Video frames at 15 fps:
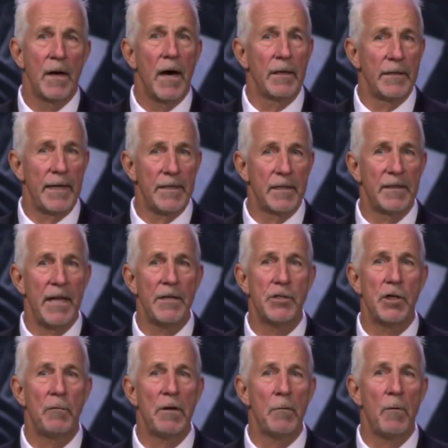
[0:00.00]
I'd like to thank
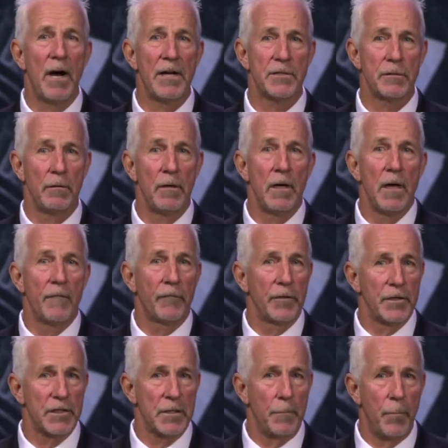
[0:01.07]
Jody Weisel for
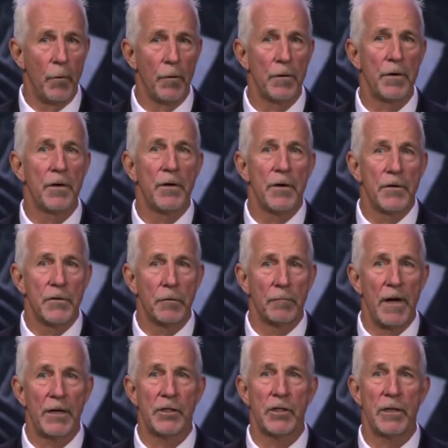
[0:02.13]
his support,
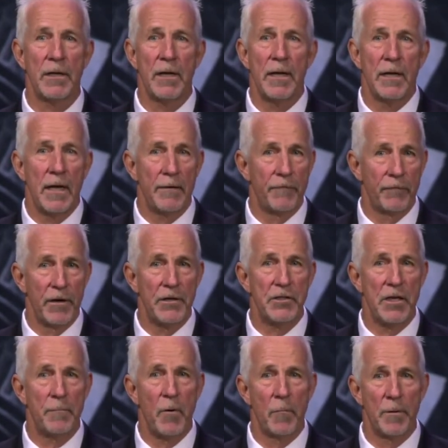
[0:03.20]
direction, and
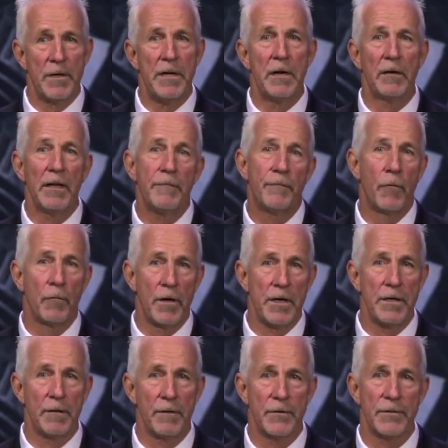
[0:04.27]
friendship over nearly 40
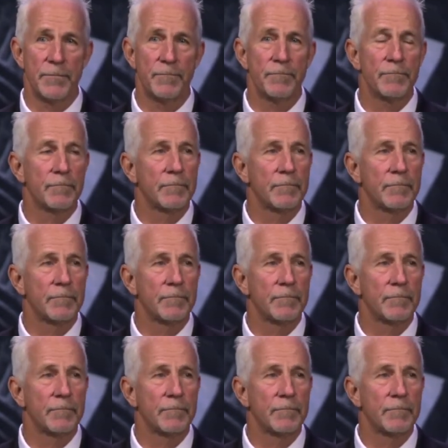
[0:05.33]
years.